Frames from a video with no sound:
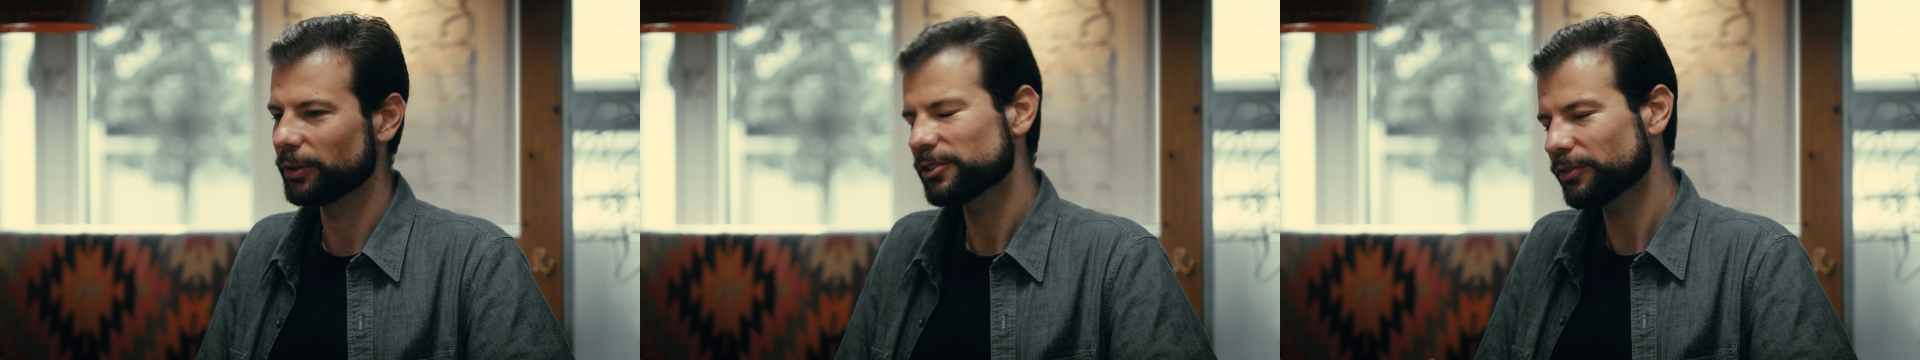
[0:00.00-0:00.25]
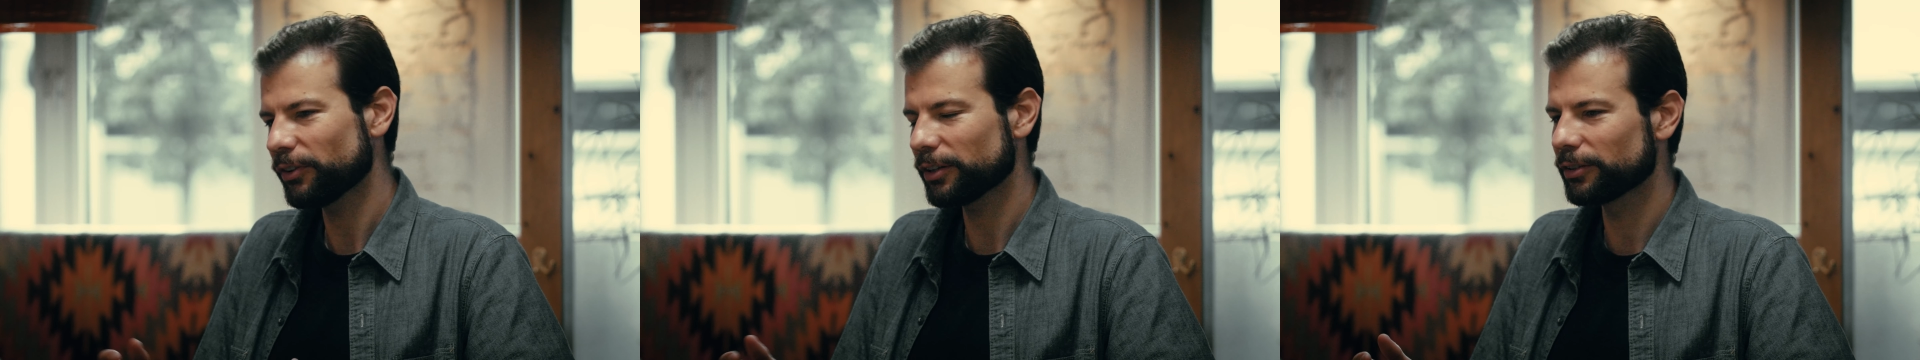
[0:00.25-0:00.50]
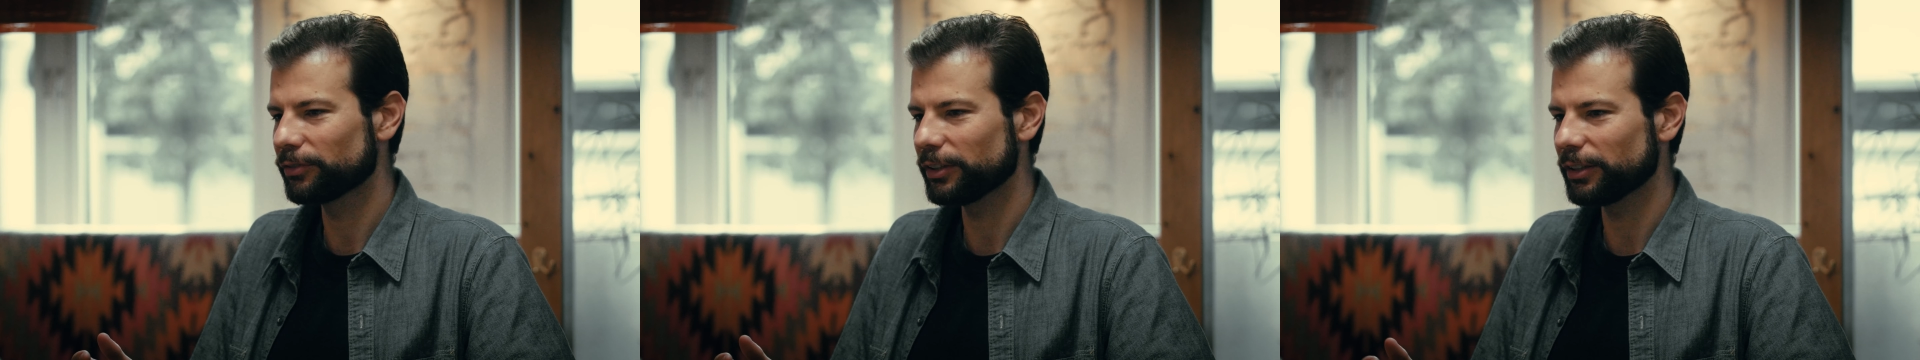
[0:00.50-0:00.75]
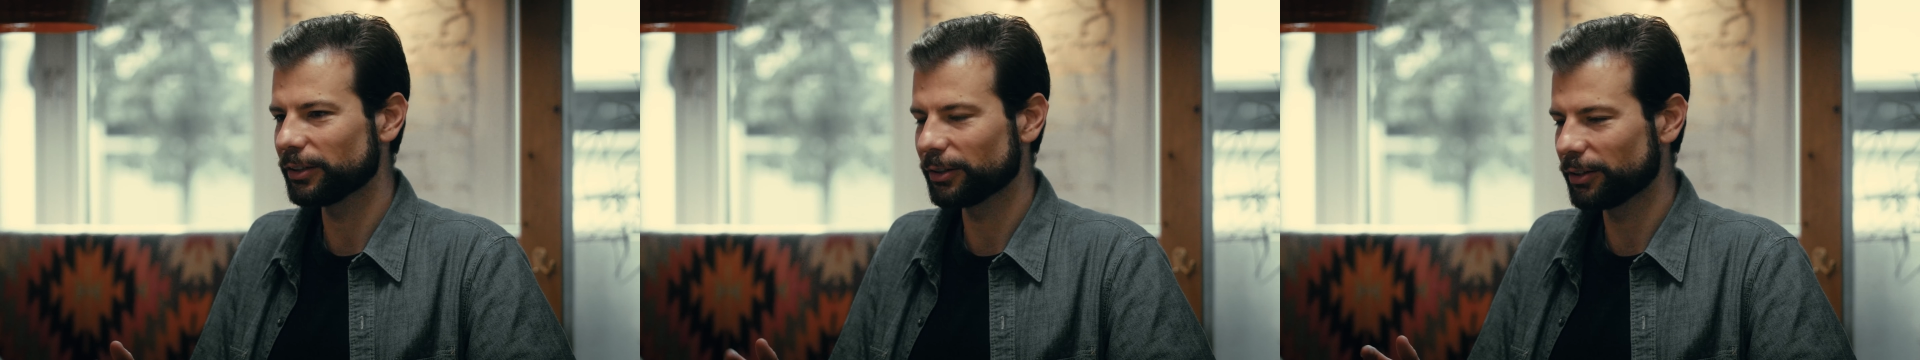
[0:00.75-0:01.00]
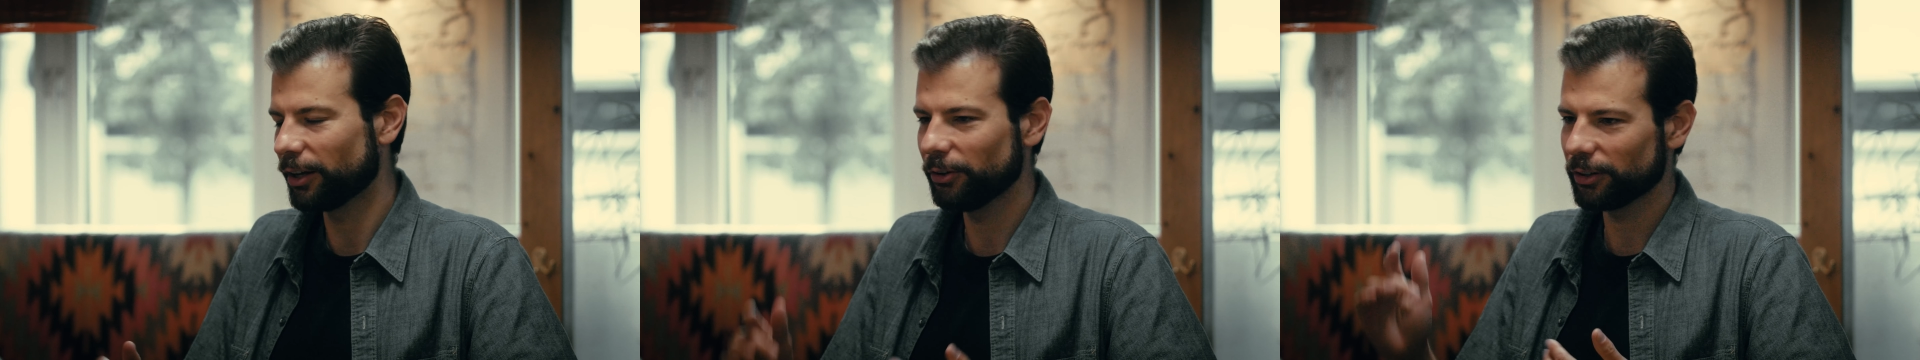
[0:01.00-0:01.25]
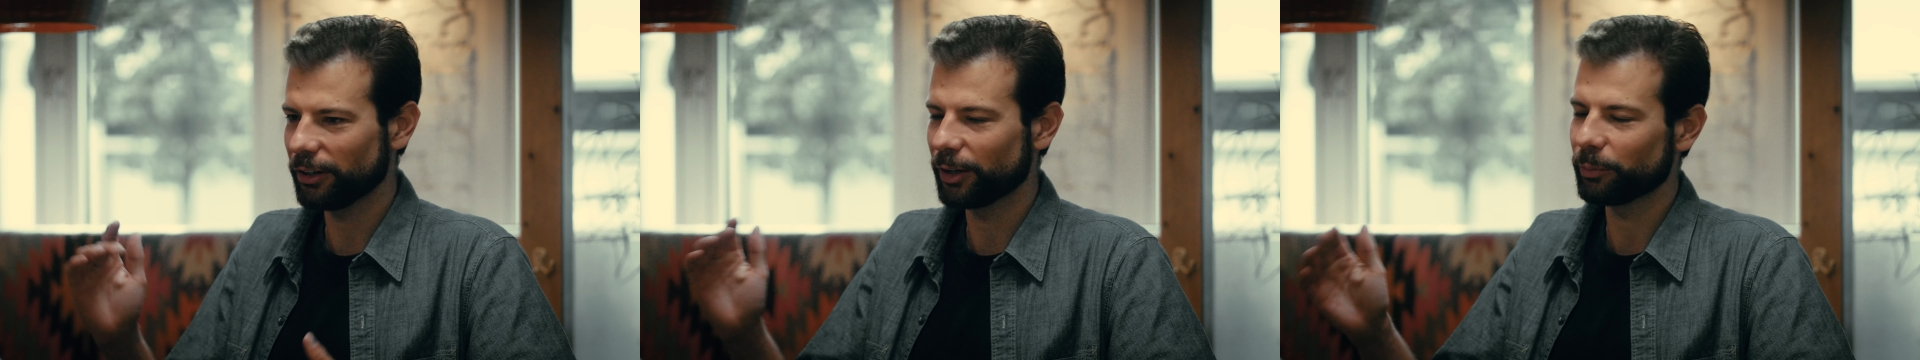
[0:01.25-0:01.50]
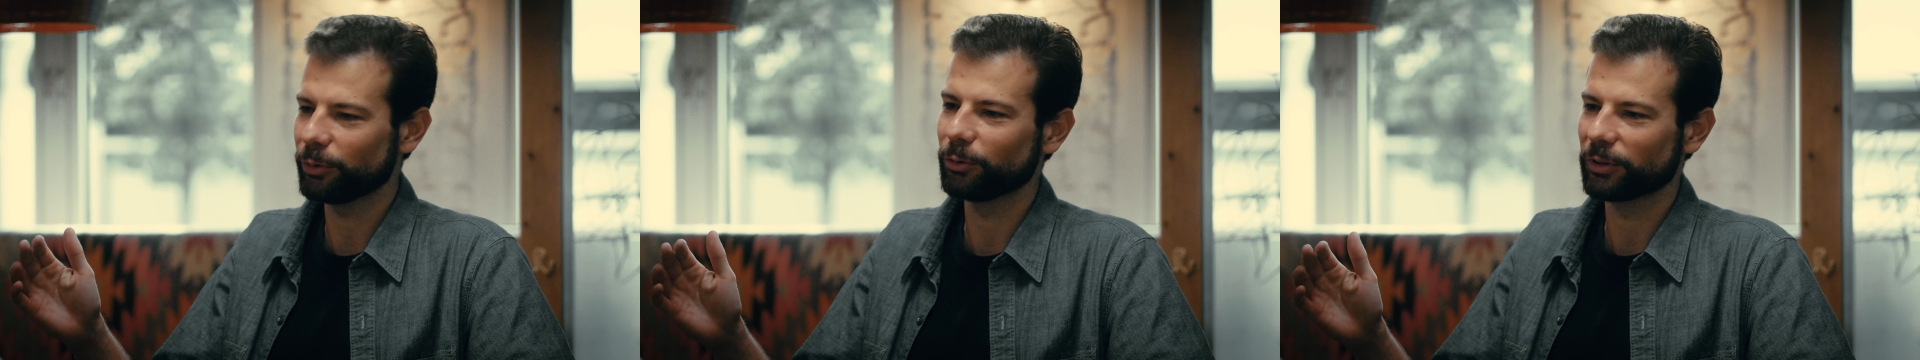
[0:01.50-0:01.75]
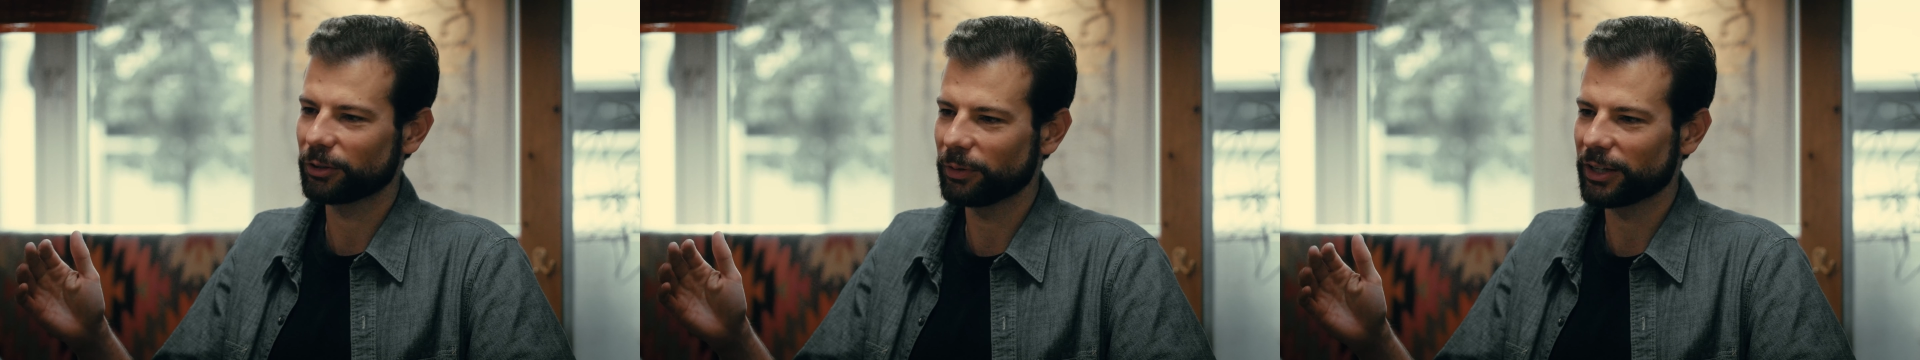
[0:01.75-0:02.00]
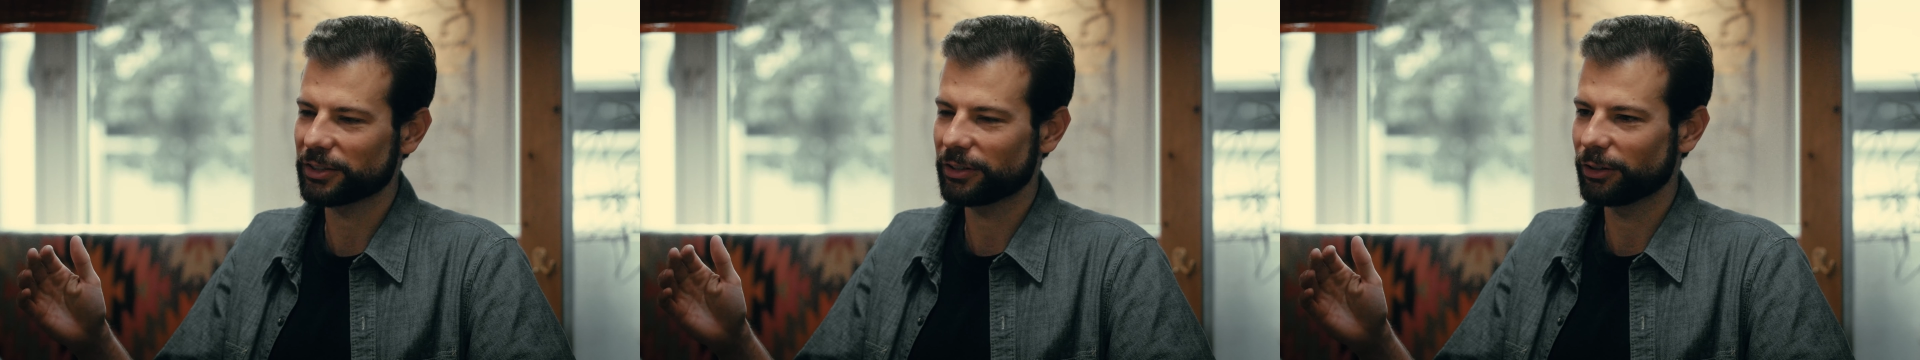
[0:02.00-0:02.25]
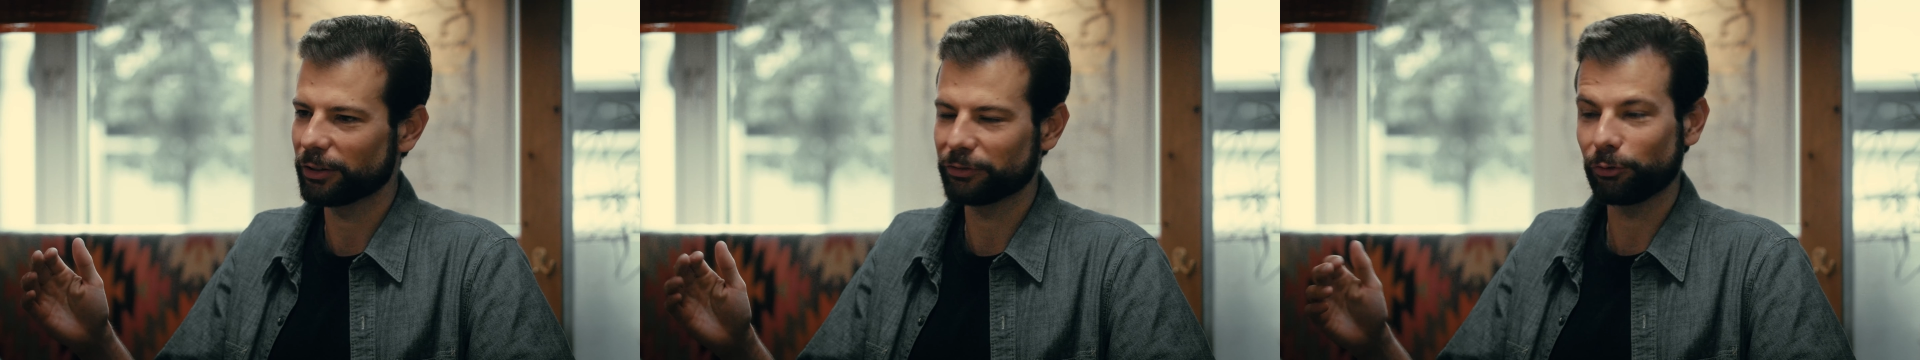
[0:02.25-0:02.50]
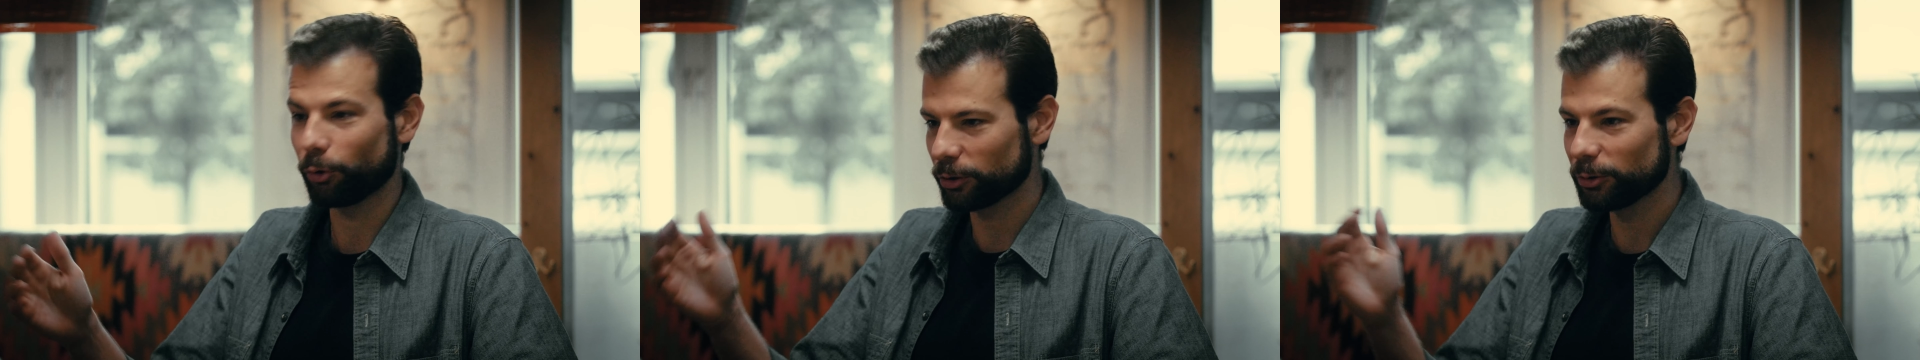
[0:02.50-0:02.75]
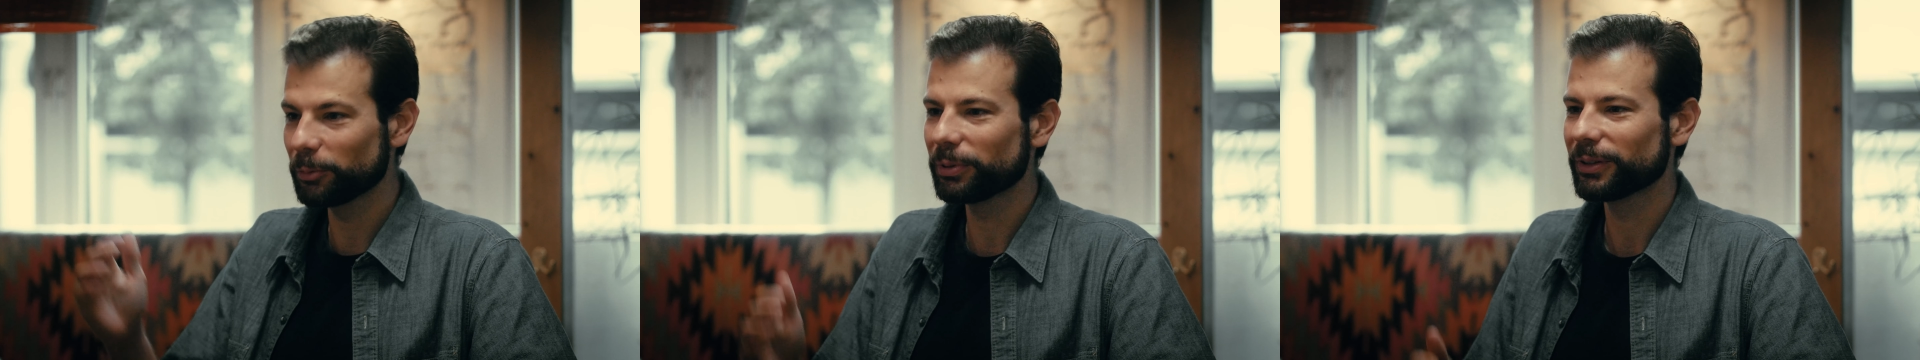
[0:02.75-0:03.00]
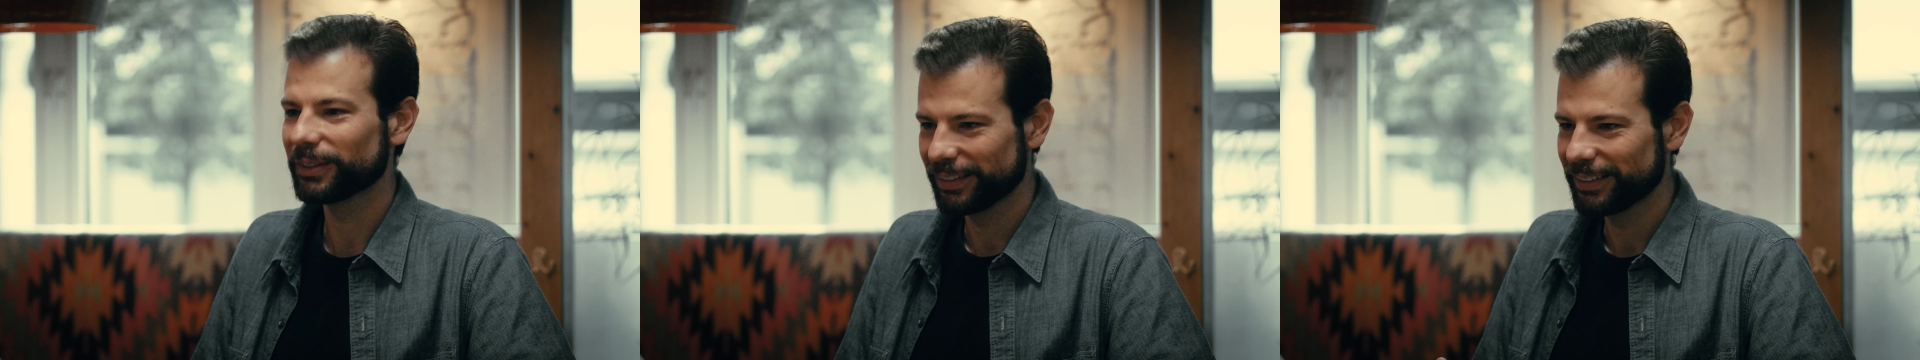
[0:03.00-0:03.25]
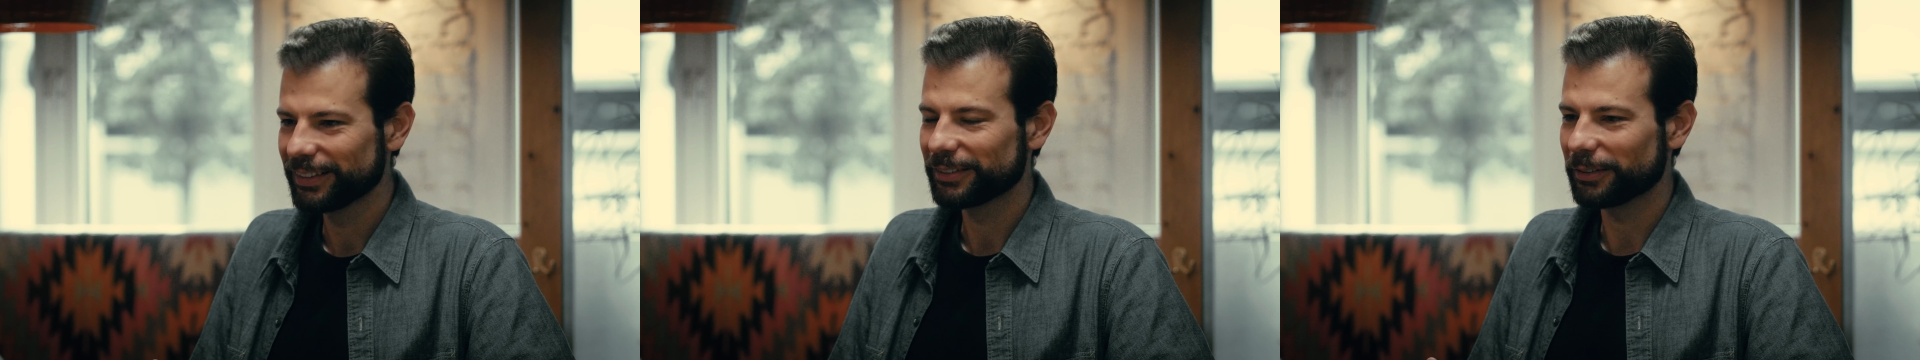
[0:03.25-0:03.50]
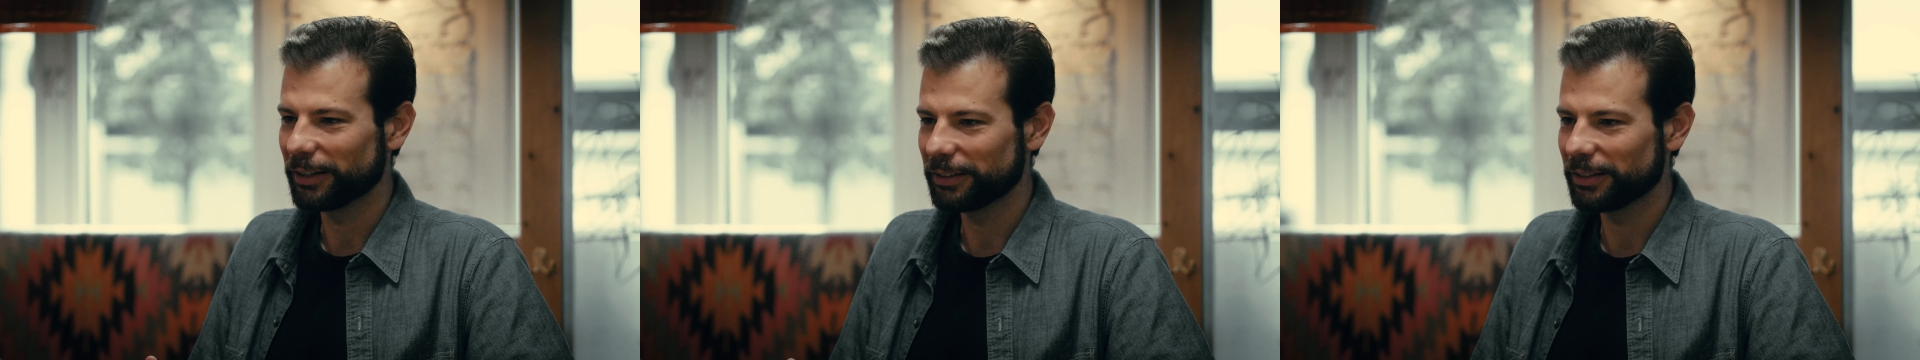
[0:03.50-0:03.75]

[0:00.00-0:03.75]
it's effectively a 100-line pull request that are for loop, right?